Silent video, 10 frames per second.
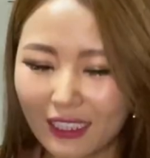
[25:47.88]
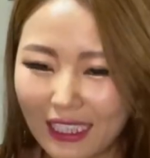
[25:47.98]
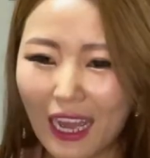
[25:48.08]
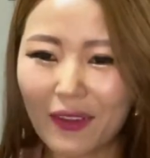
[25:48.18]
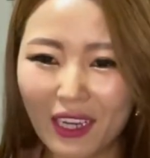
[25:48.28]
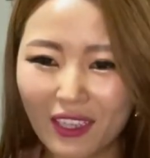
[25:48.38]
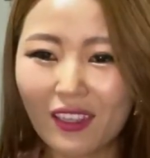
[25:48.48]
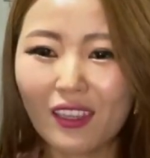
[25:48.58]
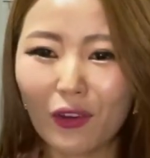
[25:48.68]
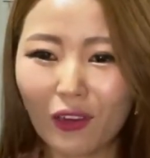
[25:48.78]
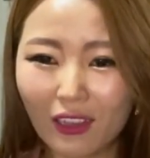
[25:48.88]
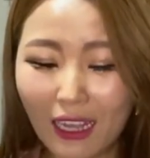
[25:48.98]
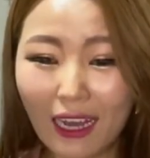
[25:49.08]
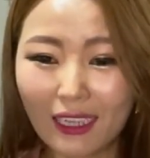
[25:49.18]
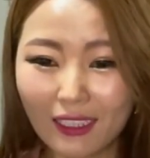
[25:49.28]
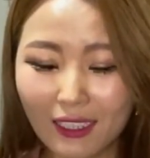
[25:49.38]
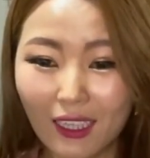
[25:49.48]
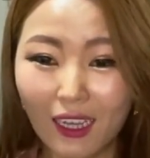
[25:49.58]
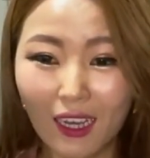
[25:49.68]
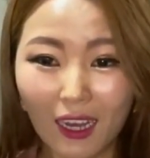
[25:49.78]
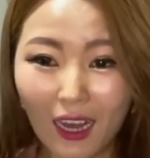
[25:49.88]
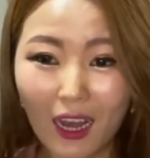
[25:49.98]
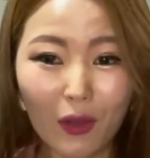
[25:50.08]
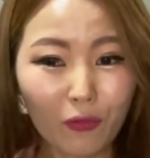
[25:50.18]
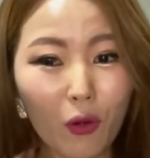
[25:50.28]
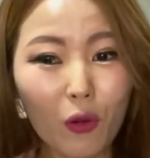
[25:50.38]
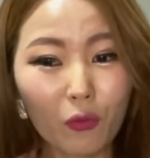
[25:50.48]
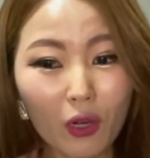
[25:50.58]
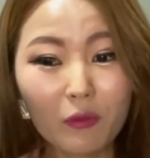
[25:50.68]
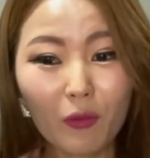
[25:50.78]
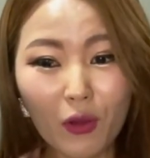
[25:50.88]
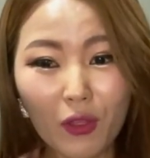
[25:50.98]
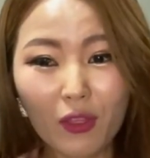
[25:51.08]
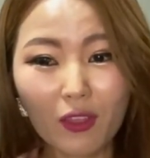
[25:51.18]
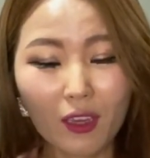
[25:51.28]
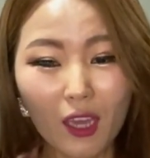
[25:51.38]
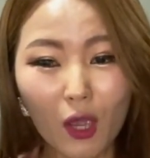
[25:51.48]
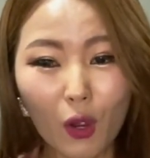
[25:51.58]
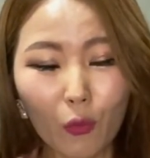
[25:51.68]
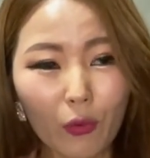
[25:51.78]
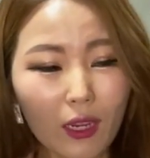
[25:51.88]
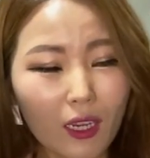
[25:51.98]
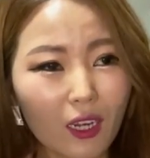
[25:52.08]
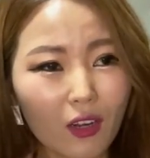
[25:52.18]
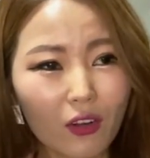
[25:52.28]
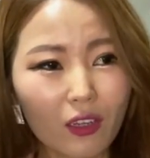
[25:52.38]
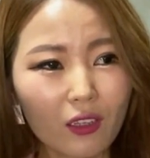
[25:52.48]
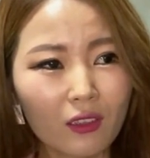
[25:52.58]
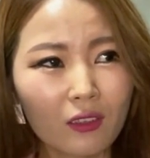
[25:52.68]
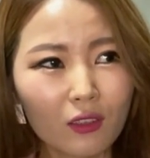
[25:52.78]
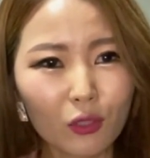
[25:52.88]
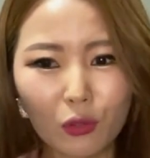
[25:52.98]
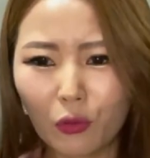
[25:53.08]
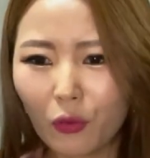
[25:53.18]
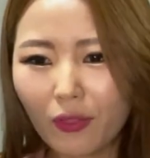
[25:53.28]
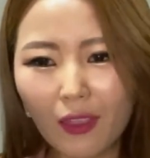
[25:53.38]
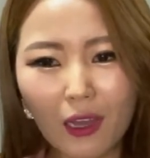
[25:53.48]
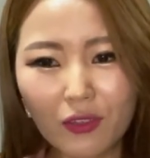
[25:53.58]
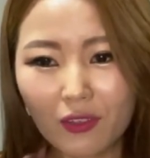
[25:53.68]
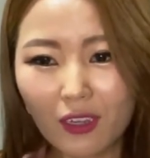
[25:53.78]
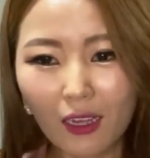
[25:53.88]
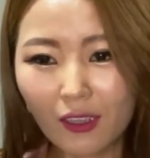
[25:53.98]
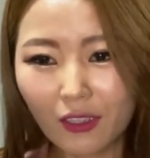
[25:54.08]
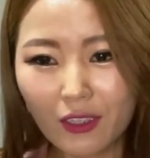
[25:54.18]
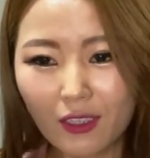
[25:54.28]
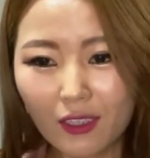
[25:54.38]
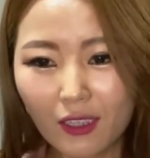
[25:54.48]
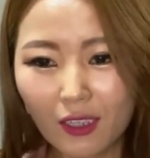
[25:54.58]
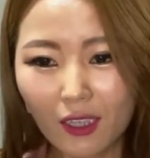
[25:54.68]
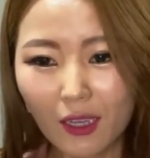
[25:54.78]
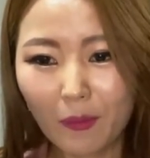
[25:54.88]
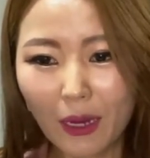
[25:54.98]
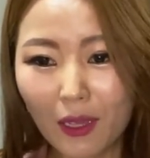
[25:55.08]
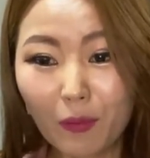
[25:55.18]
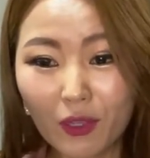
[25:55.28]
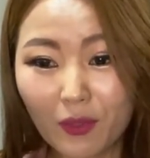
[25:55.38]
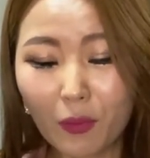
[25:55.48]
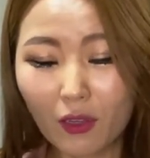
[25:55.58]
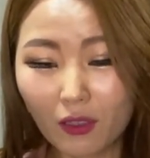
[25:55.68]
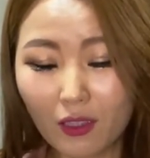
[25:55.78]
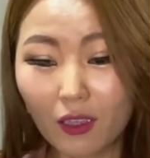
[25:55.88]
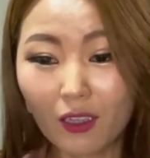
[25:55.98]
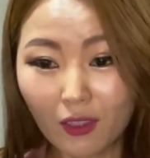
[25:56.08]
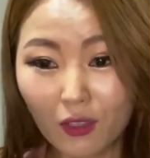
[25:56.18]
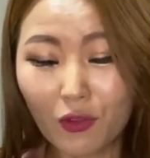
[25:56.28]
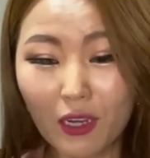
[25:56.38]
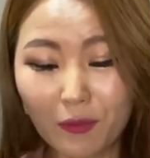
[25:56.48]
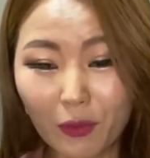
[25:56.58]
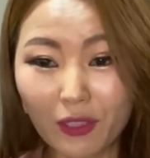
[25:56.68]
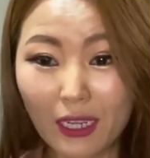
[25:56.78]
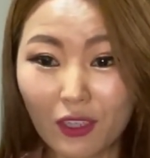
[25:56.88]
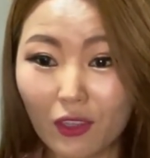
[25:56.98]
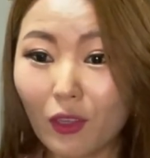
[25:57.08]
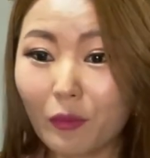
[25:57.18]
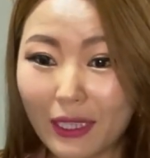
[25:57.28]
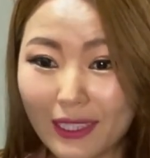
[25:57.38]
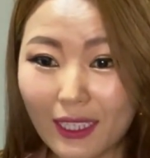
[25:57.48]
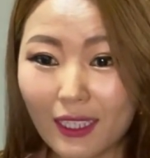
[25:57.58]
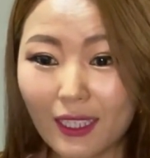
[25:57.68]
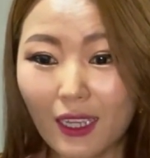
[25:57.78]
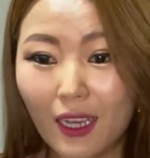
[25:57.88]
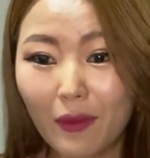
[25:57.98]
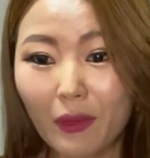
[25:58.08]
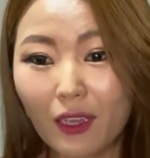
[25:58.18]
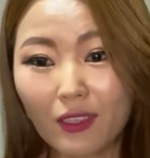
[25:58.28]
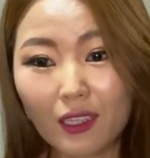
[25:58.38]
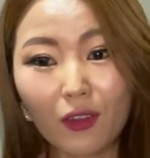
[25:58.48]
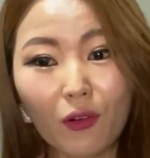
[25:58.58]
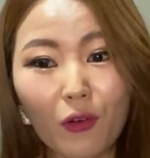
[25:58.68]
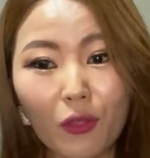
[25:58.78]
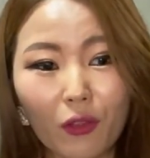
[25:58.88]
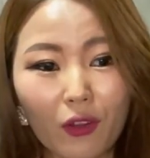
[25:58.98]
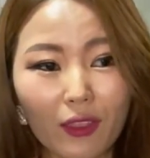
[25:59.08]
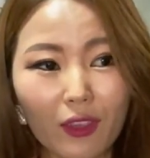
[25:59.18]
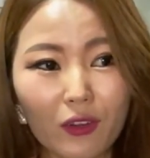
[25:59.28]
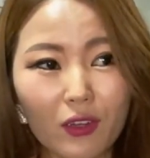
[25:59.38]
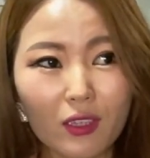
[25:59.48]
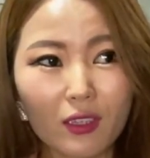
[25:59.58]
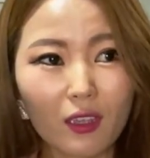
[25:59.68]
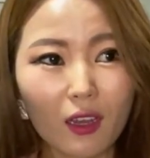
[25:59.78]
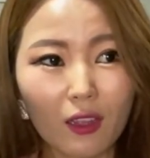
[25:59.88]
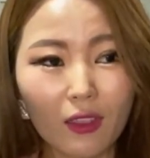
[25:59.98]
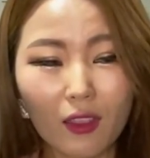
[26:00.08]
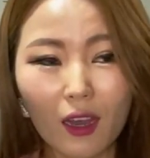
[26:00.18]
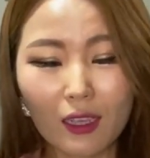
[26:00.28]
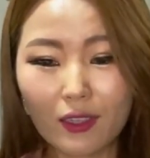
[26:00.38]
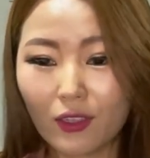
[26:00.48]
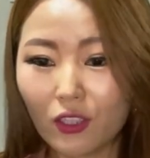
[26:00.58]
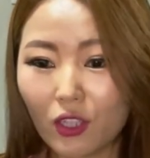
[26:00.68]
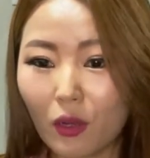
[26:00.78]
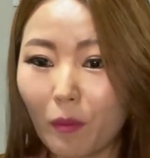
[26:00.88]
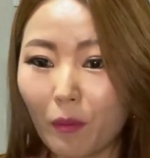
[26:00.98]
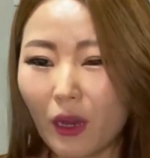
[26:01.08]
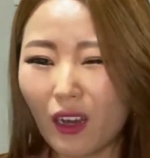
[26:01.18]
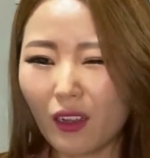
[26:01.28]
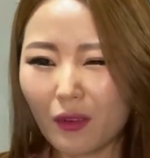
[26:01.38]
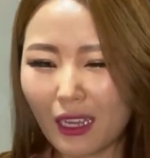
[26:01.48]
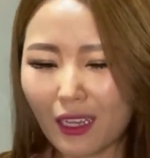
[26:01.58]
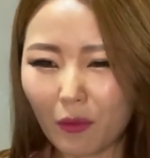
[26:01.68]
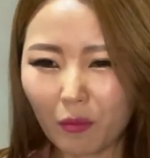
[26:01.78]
Yeah, actually a lot. Uh, for one month, we earn two thousand dollars by postpone the, the transportation, the business. Because in North Korea, mm. there is uh, not such a uh, like a